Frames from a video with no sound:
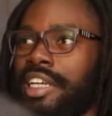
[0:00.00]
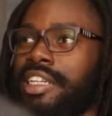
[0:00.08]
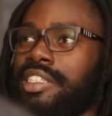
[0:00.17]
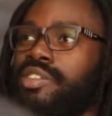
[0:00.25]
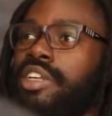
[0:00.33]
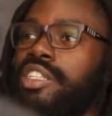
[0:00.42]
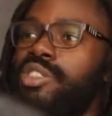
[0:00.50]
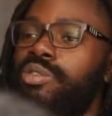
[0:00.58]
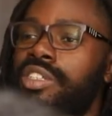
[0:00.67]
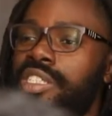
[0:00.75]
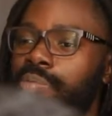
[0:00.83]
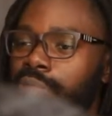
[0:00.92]
in as
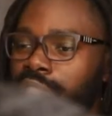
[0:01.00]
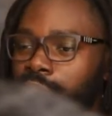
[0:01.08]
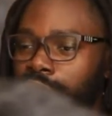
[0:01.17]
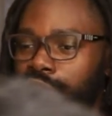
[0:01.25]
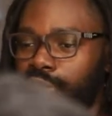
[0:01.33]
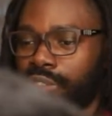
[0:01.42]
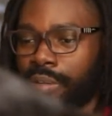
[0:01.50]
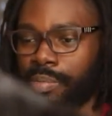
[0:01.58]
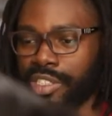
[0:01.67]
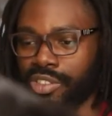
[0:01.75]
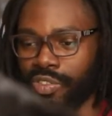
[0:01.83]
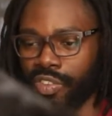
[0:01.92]
soon as possible took a
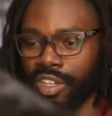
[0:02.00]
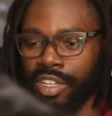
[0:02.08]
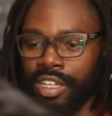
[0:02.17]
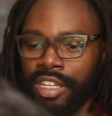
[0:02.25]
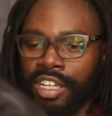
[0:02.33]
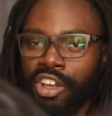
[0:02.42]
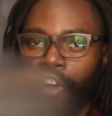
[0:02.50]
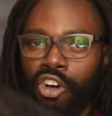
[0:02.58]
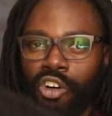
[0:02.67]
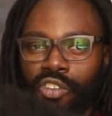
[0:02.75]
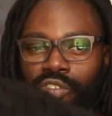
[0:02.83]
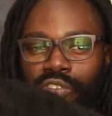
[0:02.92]
bit of
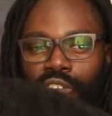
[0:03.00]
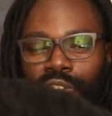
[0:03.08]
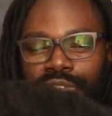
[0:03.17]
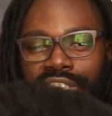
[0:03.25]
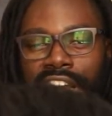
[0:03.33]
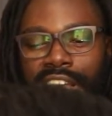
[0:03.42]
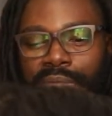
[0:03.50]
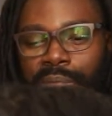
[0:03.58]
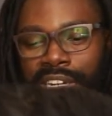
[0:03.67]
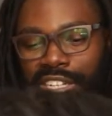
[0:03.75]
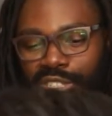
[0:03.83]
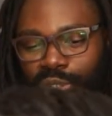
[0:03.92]
time
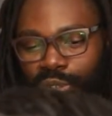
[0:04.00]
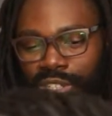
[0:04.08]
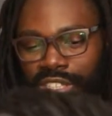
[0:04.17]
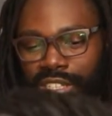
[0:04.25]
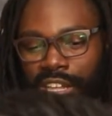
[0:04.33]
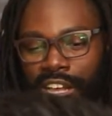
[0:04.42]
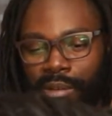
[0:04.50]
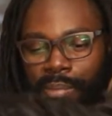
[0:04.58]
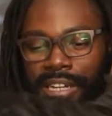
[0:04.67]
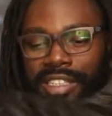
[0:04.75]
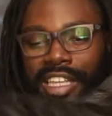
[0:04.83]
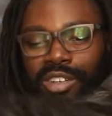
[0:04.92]
and a toll,
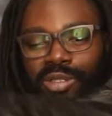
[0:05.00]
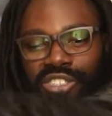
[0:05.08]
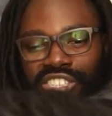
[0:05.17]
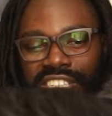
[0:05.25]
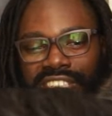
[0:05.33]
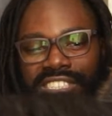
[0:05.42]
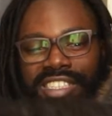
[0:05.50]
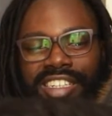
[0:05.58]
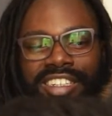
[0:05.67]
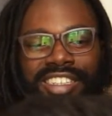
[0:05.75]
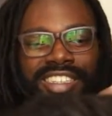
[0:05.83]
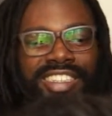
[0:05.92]
but that was
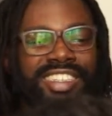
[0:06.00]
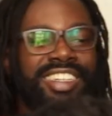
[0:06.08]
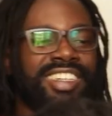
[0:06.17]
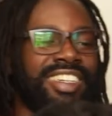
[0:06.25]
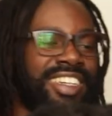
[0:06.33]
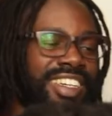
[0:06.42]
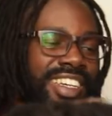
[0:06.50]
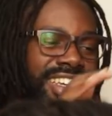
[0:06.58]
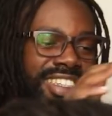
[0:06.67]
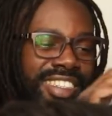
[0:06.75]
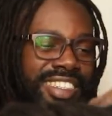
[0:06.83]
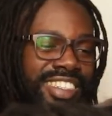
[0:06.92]
necessary,
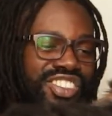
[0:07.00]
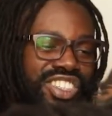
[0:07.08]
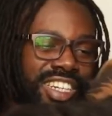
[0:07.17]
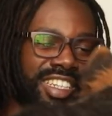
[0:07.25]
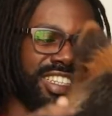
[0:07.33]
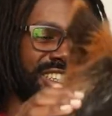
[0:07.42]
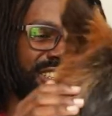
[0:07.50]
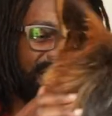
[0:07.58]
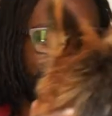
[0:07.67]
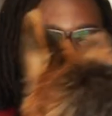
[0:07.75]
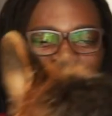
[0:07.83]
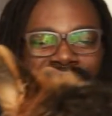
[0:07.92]
isn't it, Charlie?
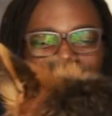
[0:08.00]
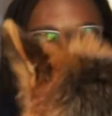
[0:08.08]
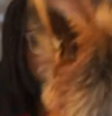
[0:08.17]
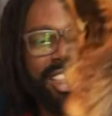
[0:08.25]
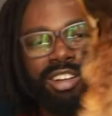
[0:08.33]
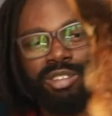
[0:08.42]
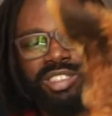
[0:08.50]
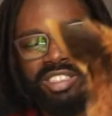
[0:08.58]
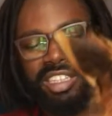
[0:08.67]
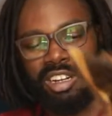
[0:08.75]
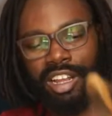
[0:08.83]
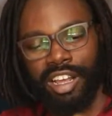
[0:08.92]
Yeah,
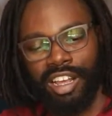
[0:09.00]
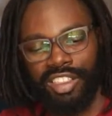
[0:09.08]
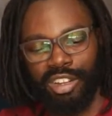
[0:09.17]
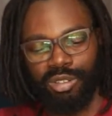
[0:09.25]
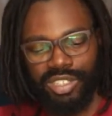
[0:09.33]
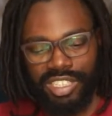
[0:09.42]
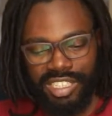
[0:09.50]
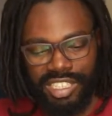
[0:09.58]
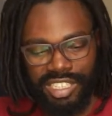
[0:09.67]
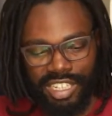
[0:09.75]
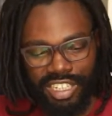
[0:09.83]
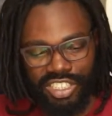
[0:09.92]
that was
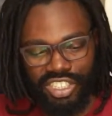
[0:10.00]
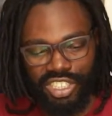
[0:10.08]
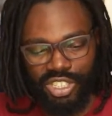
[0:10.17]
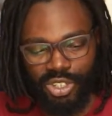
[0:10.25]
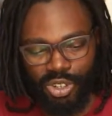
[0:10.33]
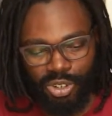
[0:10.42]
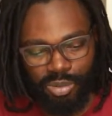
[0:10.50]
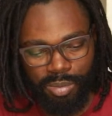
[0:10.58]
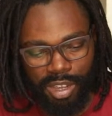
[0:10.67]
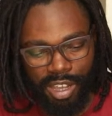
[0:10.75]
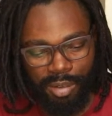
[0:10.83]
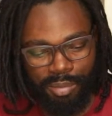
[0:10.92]
necessary, just so
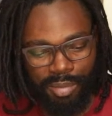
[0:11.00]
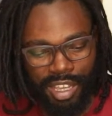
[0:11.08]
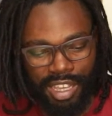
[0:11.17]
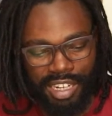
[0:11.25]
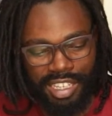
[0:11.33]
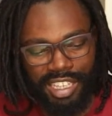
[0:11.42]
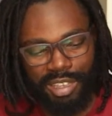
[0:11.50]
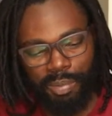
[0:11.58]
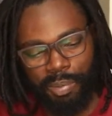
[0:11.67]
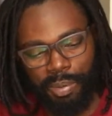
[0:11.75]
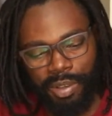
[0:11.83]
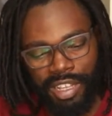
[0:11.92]
I can keep
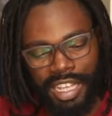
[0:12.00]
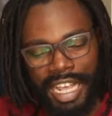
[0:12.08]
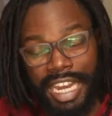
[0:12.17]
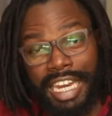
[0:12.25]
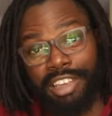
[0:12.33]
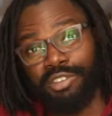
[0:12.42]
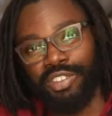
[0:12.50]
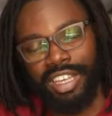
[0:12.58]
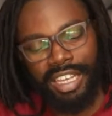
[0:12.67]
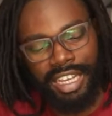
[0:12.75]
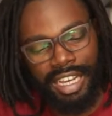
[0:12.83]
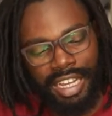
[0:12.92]

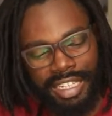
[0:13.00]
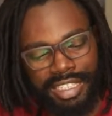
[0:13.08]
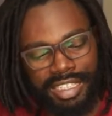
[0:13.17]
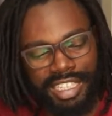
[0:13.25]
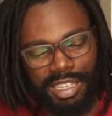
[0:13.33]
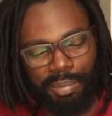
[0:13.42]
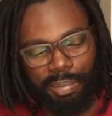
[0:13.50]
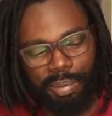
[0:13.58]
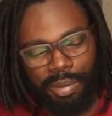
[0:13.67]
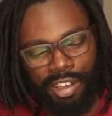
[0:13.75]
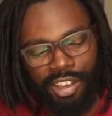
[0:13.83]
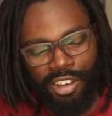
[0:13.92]
living and keep
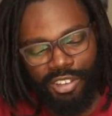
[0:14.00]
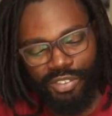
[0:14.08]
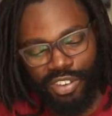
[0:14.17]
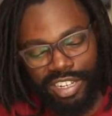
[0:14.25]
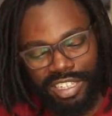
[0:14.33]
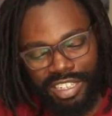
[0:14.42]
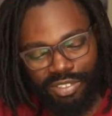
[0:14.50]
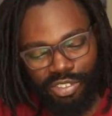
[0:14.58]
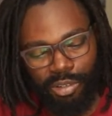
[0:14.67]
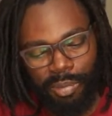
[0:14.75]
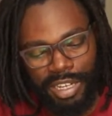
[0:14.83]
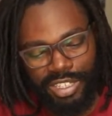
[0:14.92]
fending
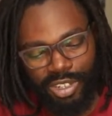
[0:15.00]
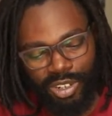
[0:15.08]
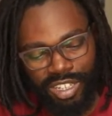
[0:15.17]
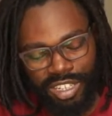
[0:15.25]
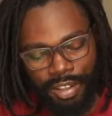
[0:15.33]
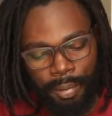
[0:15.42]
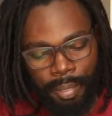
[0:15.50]
for my dog.